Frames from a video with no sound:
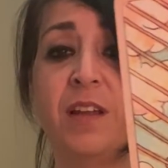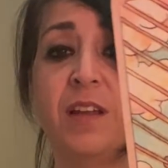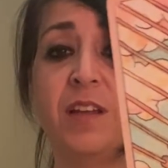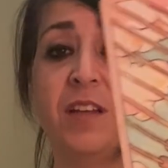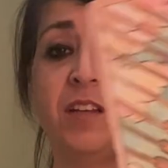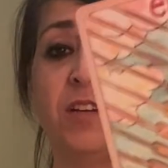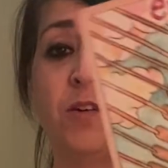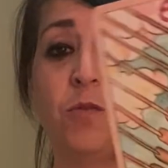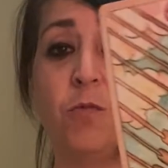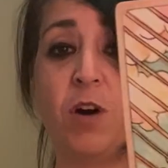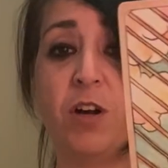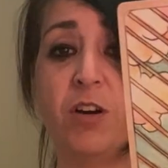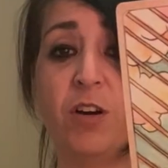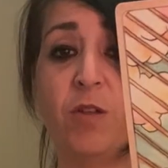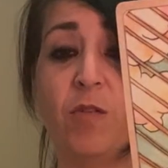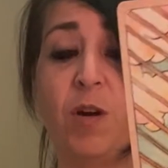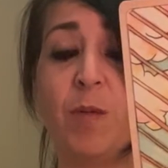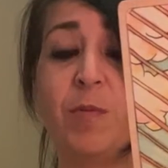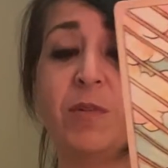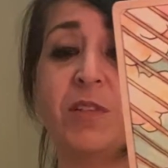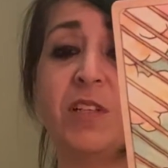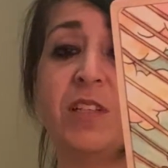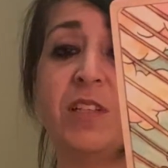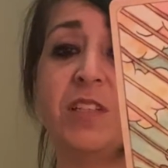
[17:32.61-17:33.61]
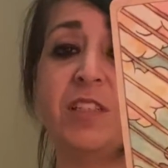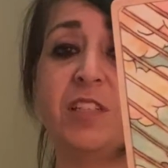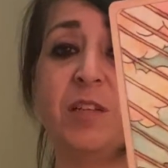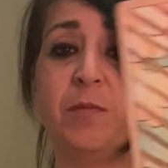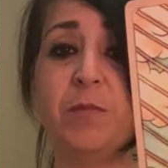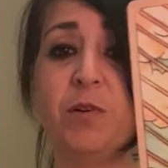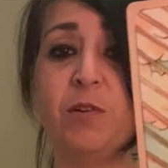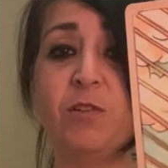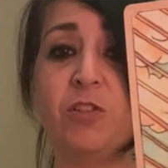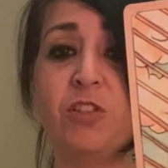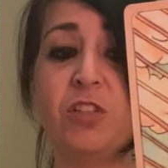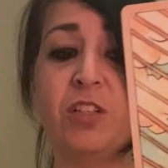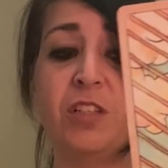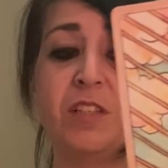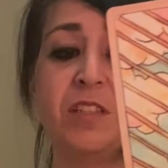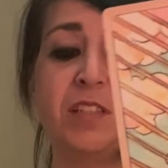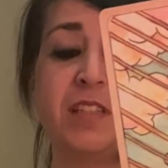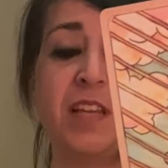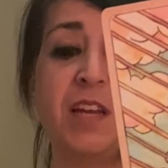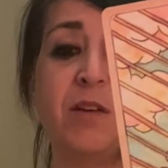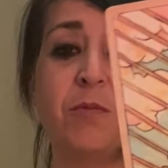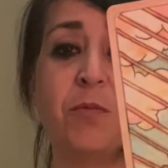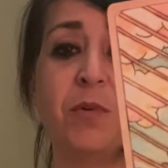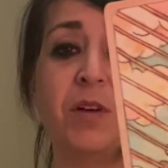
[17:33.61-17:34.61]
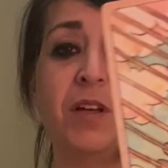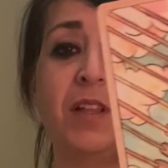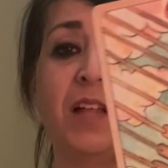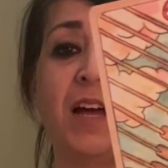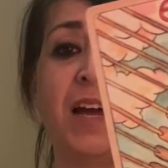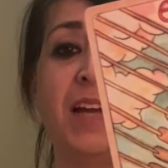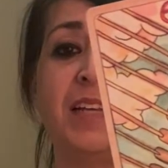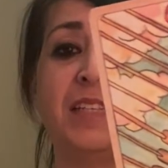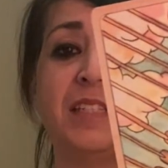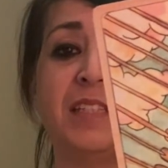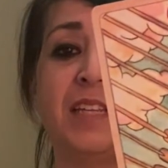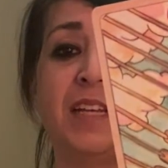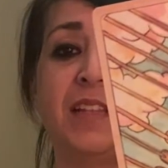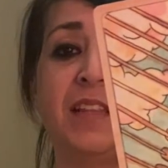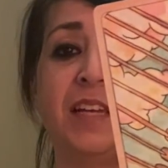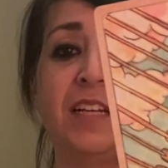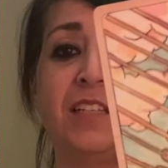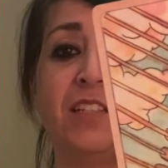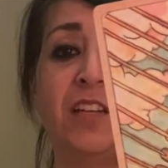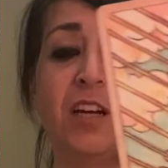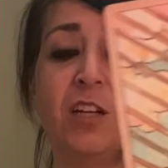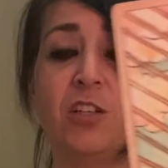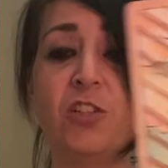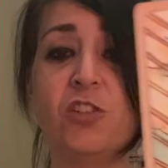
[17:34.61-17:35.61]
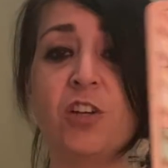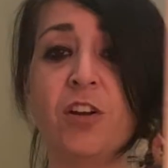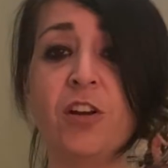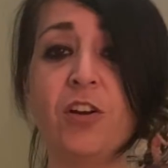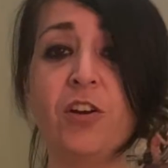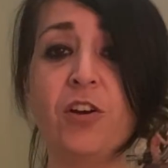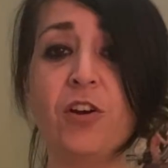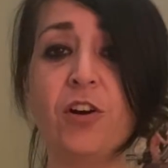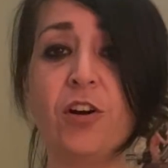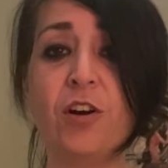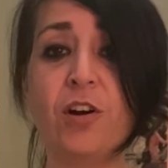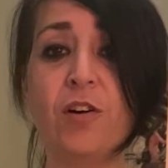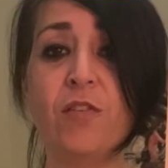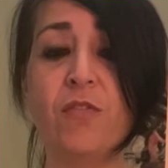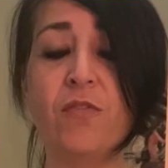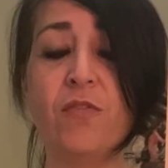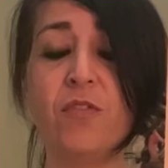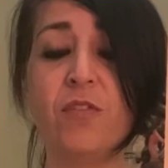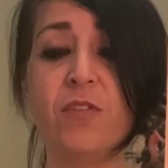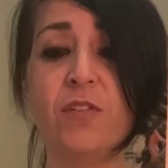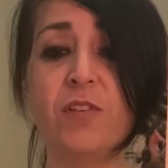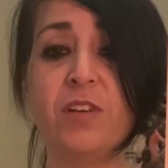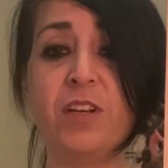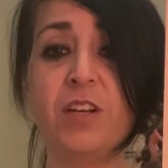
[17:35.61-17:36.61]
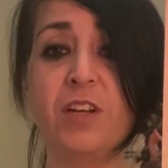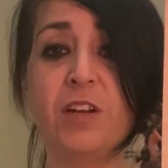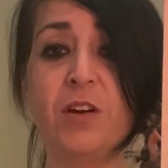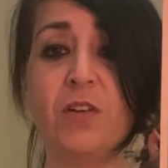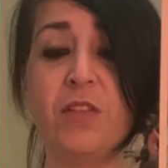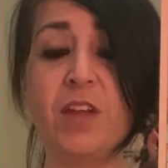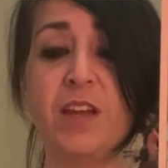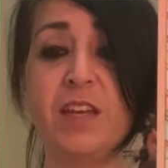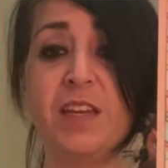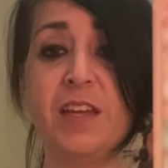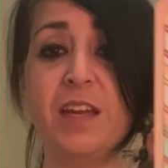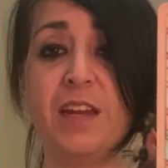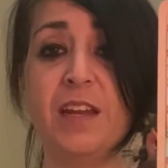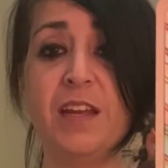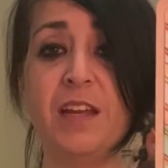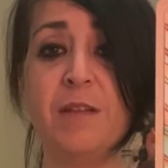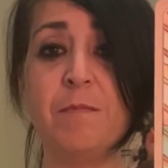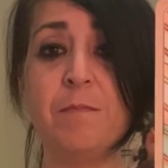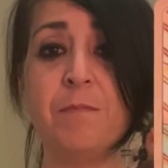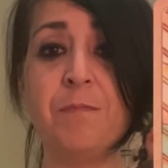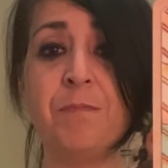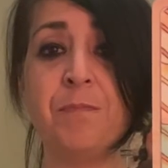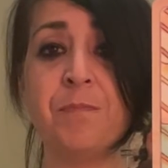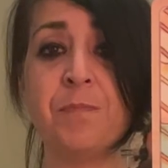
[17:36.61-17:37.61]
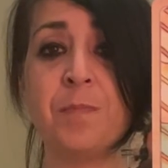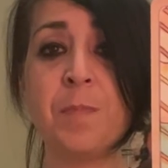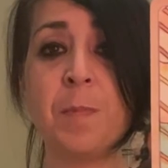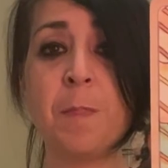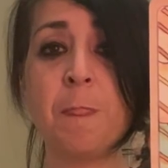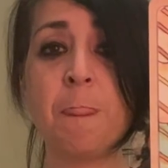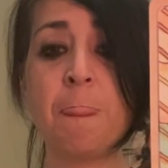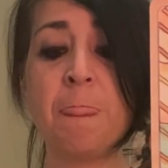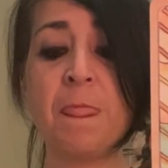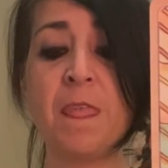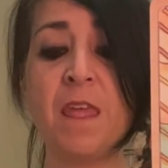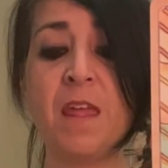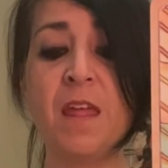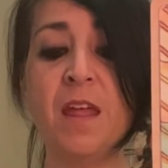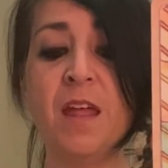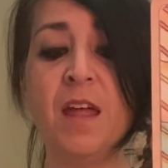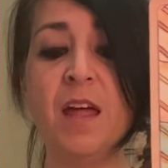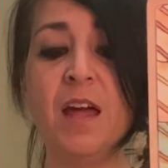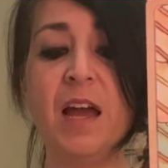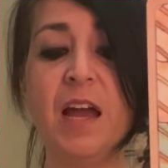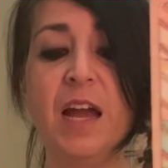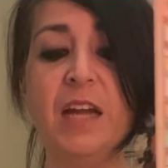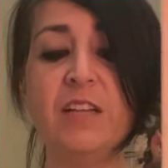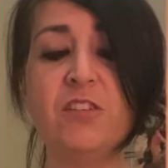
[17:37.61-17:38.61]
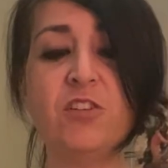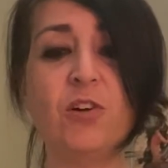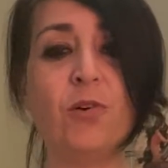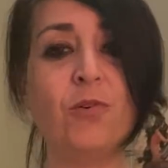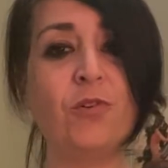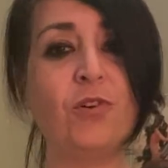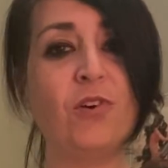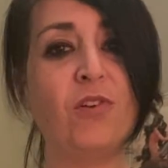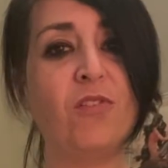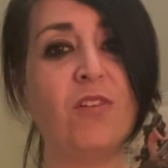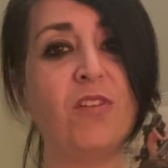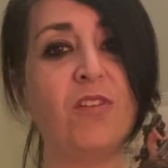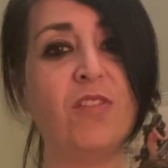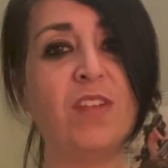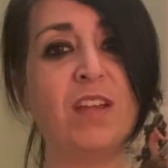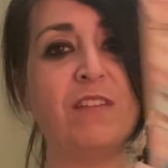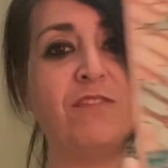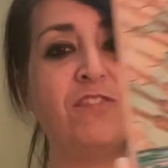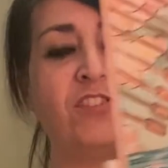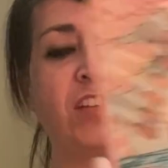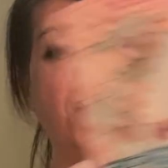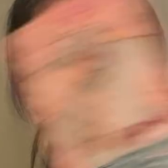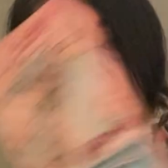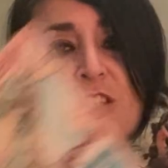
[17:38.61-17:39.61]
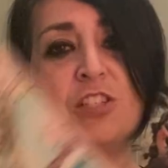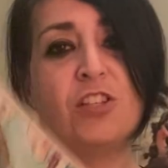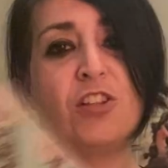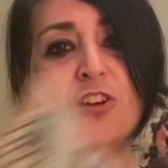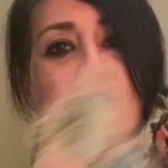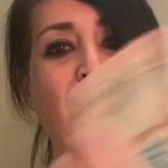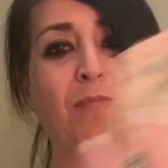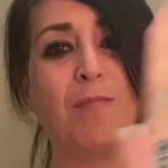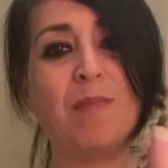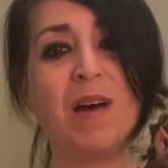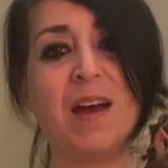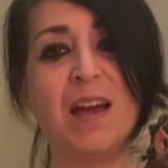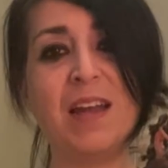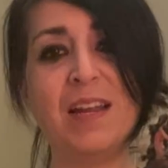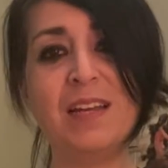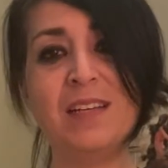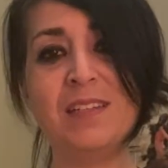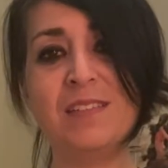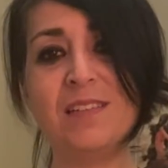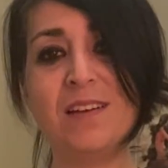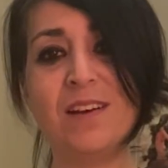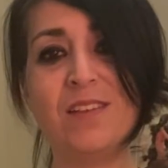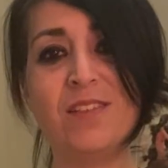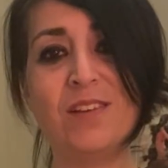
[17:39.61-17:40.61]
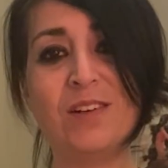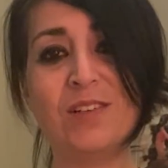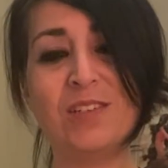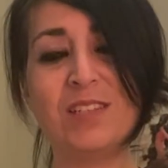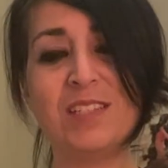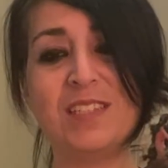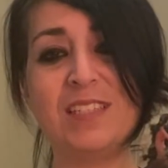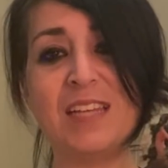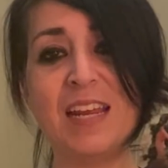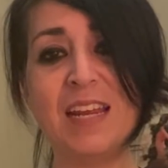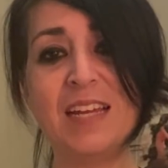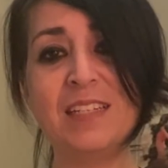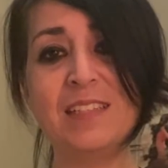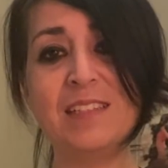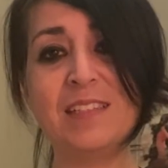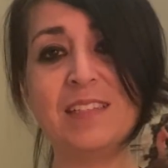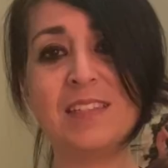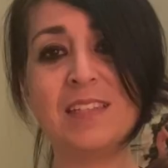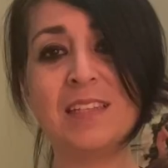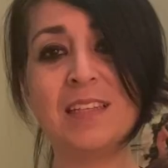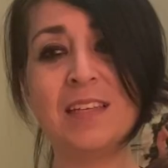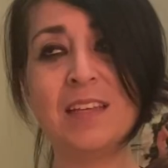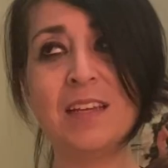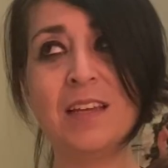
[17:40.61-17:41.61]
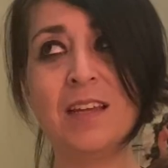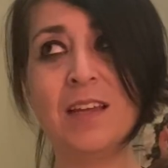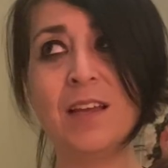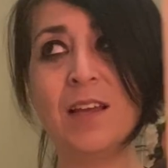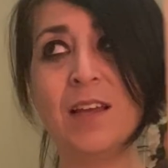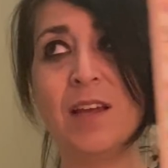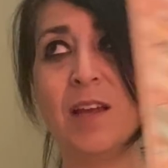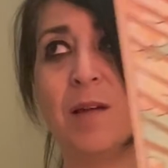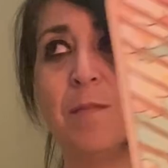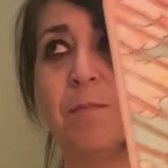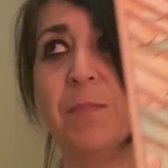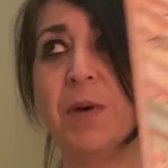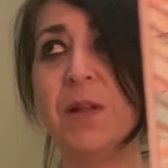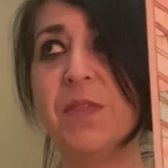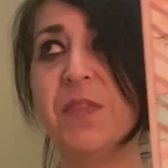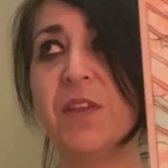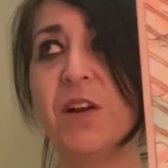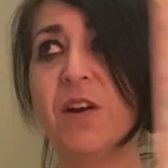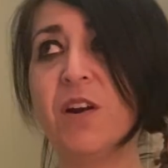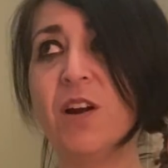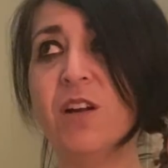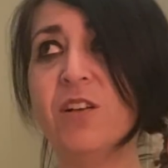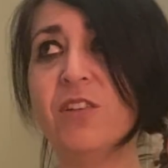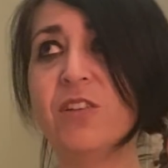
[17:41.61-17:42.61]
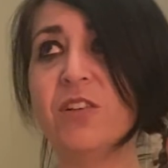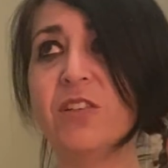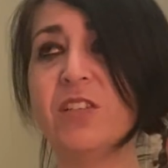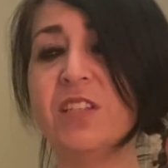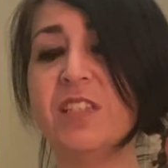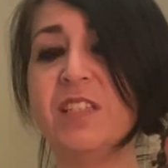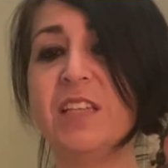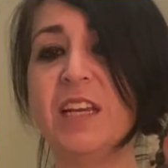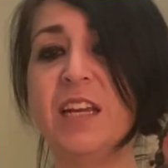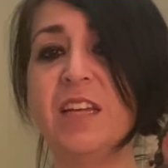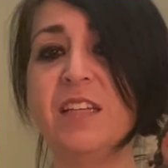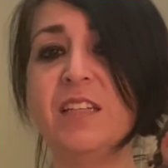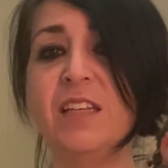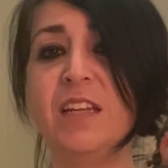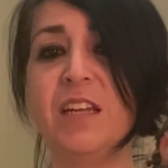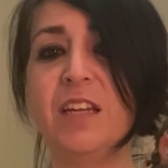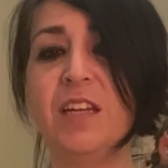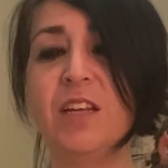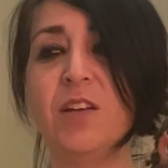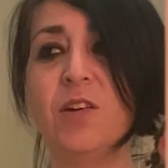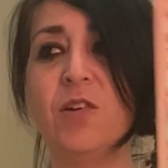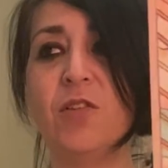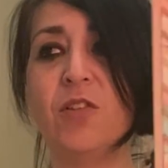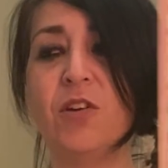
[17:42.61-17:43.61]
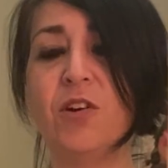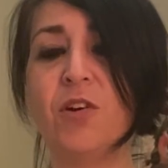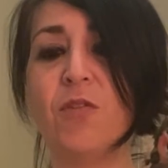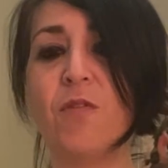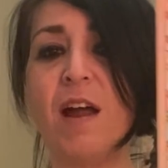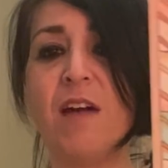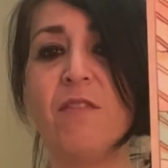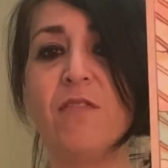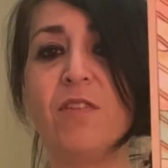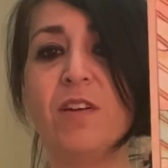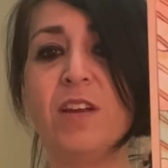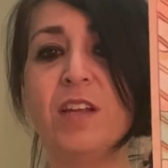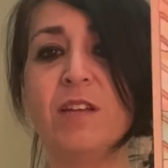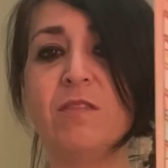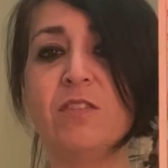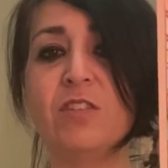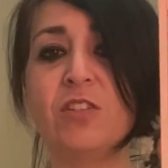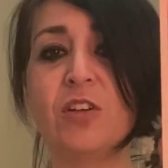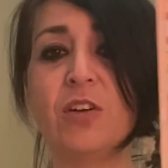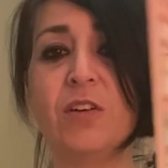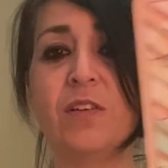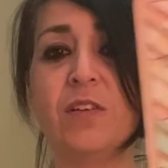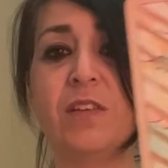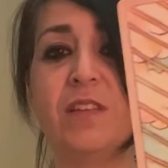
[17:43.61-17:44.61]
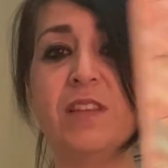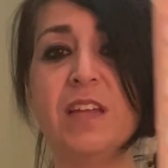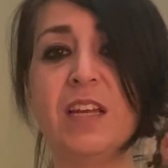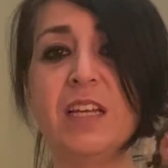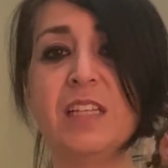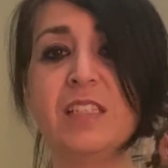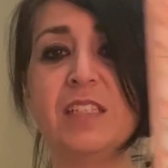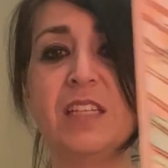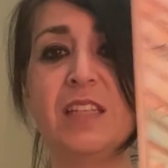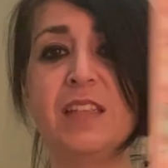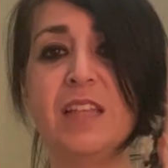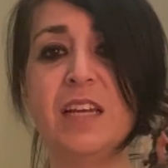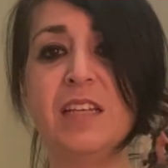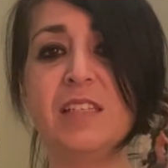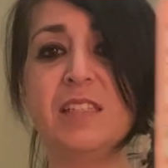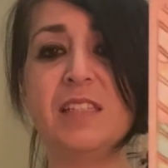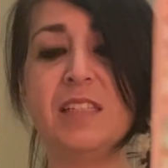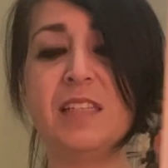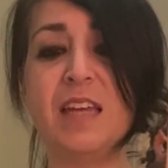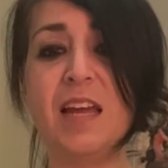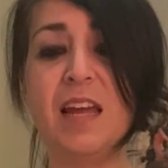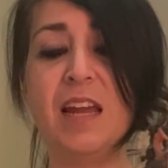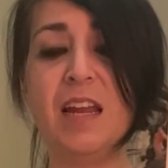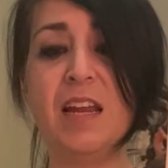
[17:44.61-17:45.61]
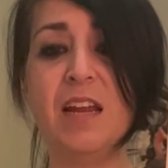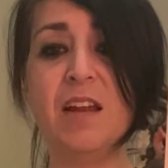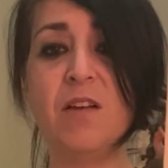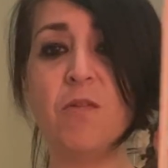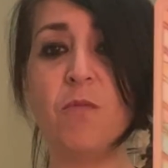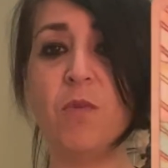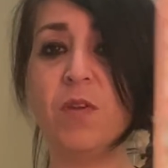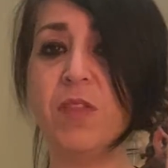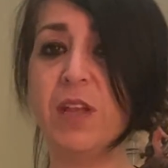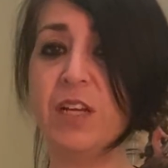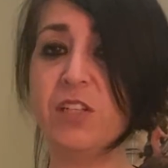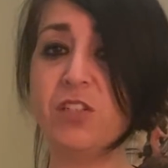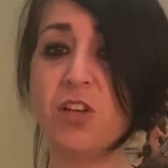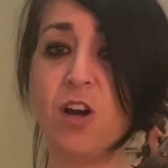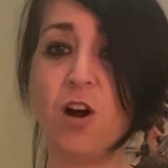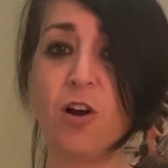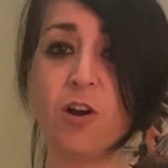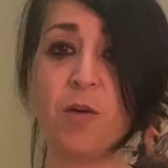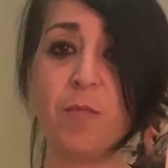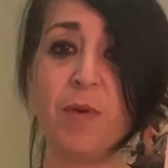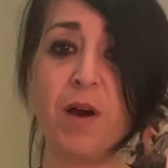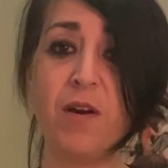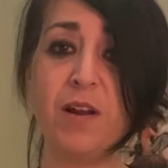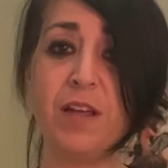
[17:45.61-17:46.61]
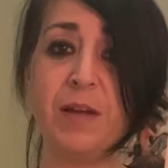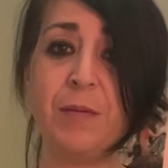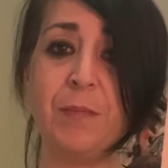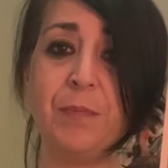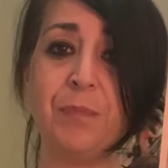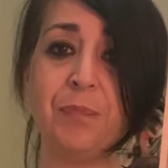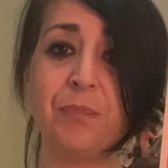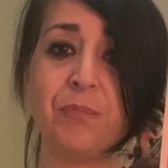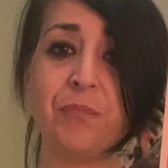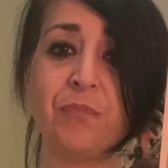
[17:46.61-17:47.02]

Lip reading: Water represents the emotions. They realize that they touched on a nerve, they get it. I don't know that they've changed their mind on their stance, but they're understanding, the gravity of certain things that they say when they talk about it.